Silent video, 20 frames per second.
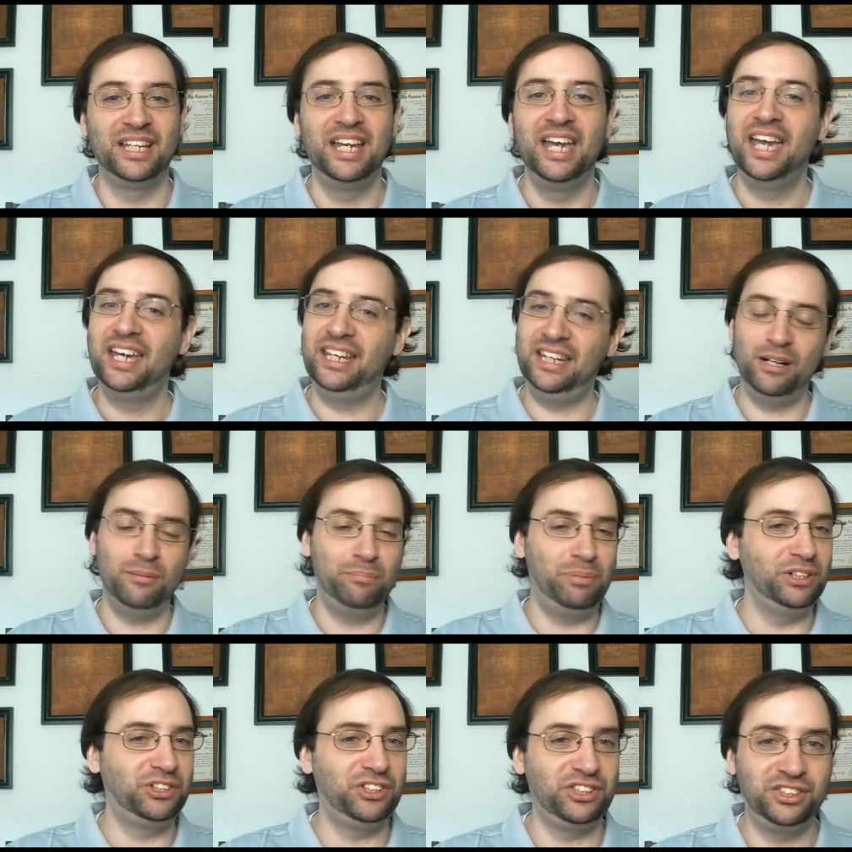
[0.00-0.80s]
and then a
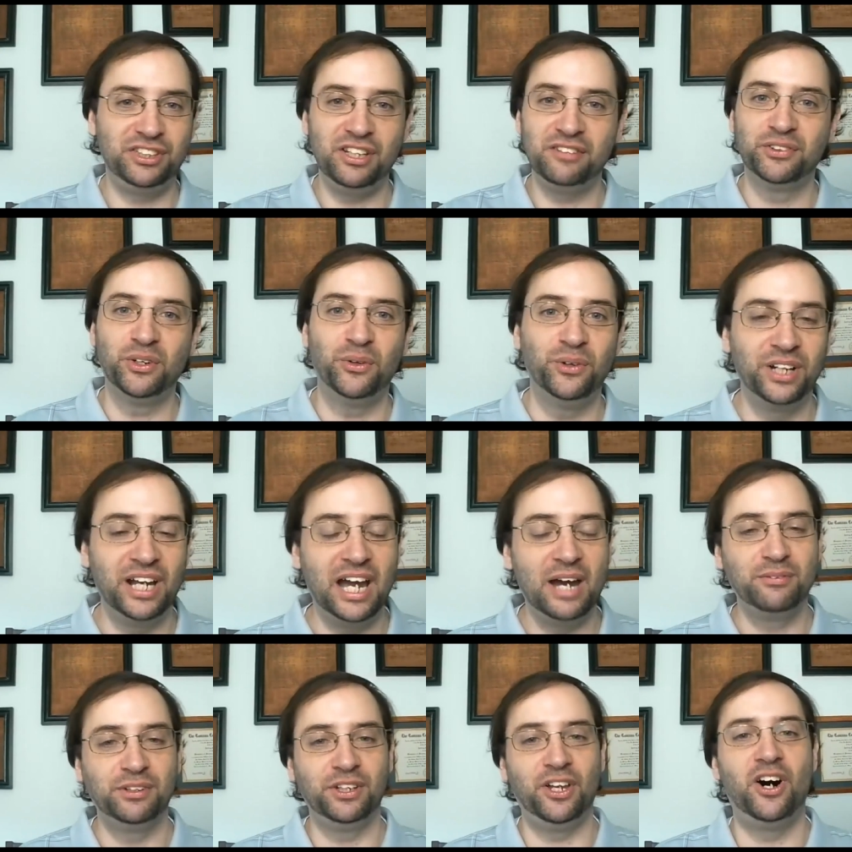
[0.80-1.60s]
bunch of stuff going on
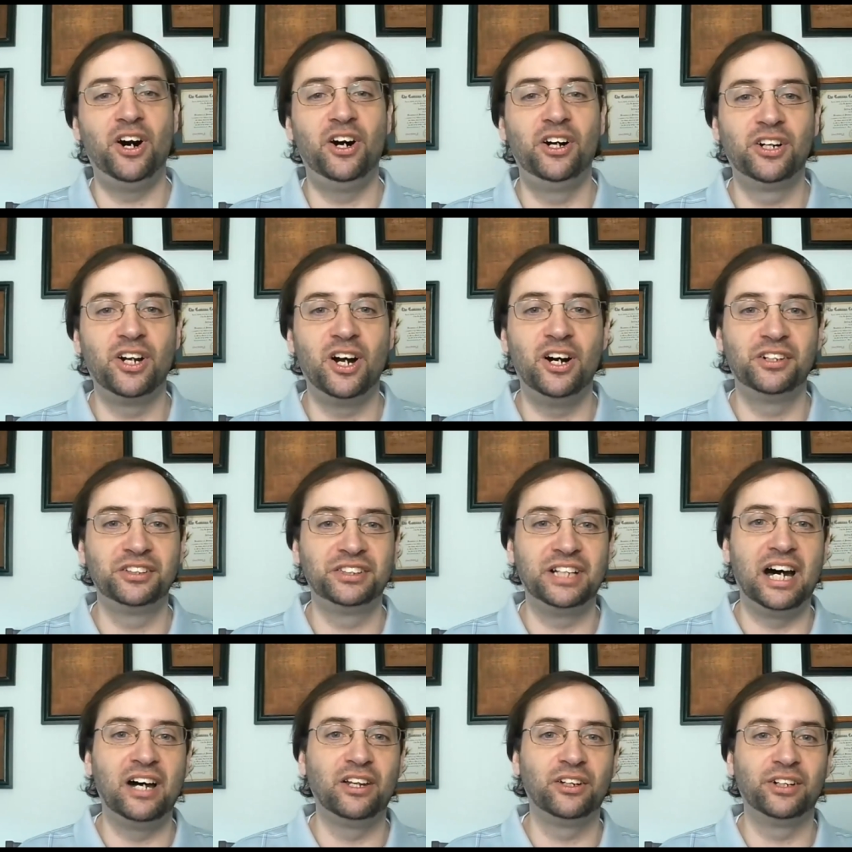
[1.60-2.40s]
with the Hong Kong
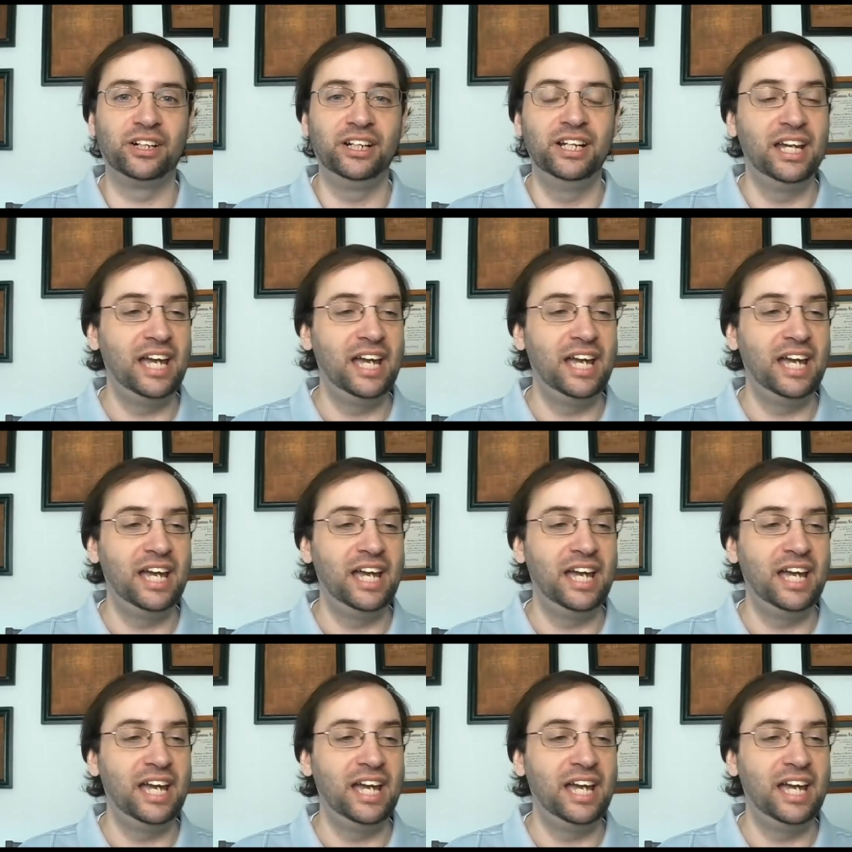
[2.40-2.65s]
dollar,